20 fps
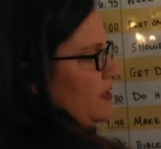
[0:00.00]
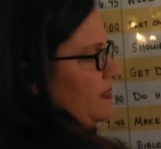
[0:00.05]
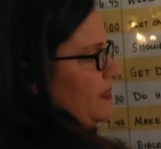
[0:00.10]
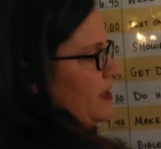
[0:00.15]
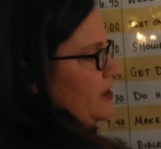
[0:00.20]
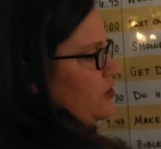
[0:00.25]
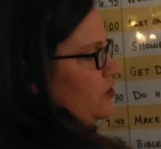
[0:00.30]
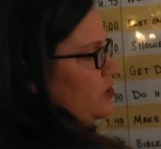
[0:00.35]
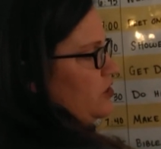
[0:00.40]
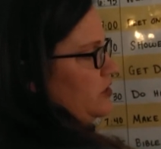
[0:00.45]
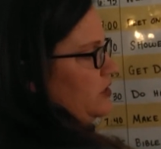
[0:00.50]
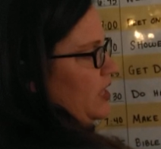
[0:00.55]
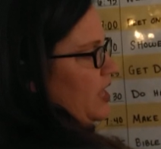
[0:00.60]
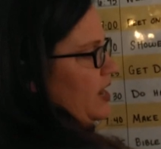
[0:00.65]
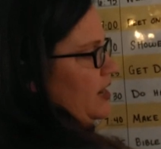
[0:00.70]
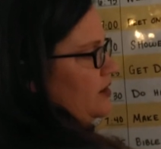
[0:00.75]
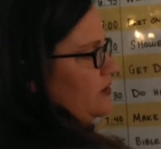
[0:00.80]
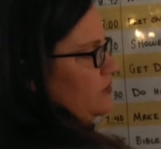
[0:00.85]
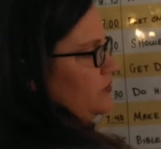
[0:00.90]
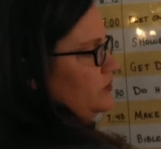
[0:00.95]
Then your
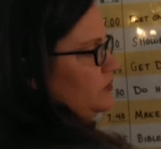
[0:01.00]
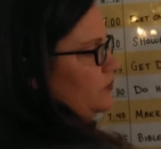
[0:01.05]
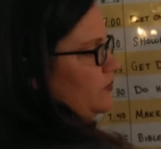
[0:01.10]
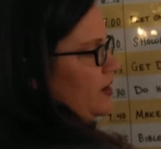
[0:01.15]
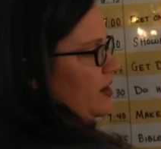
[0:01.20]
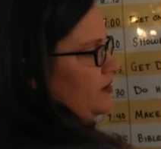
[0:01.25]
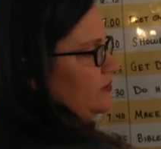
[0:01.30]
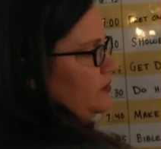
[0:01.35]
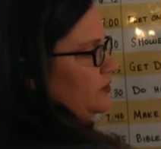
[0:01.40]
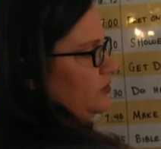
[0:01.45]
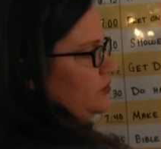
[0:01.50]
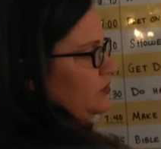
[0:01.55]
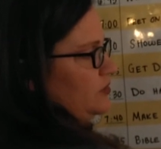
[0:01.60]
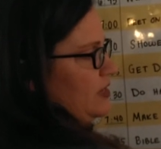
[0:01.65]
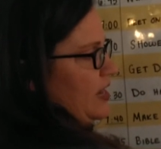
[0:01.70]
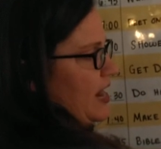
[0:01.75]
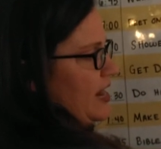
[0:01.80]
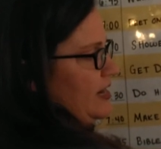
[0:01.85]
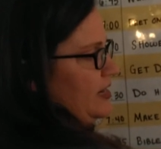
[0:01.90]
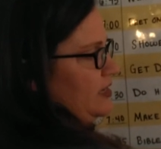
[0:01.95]
clock goes around at
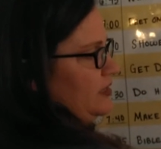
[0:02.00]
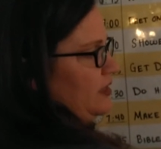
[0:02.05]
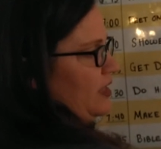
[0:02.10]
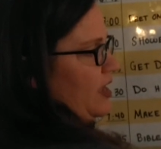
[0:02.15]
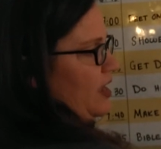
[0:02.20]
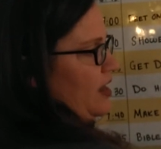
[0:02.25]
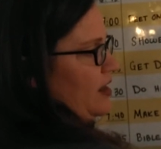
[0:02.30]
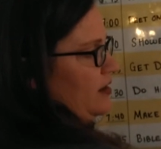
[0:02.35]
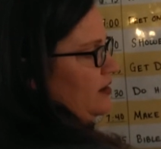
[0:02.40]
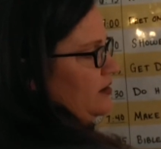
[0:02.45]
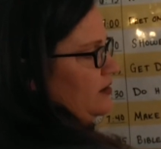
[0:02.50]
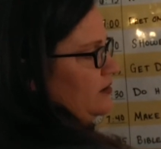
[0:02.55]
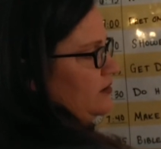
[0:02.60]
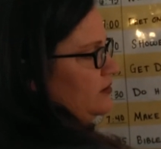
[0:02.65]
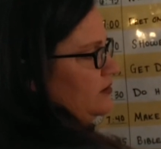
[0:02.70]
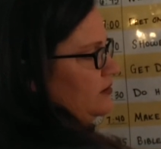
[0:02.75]
9 o'clock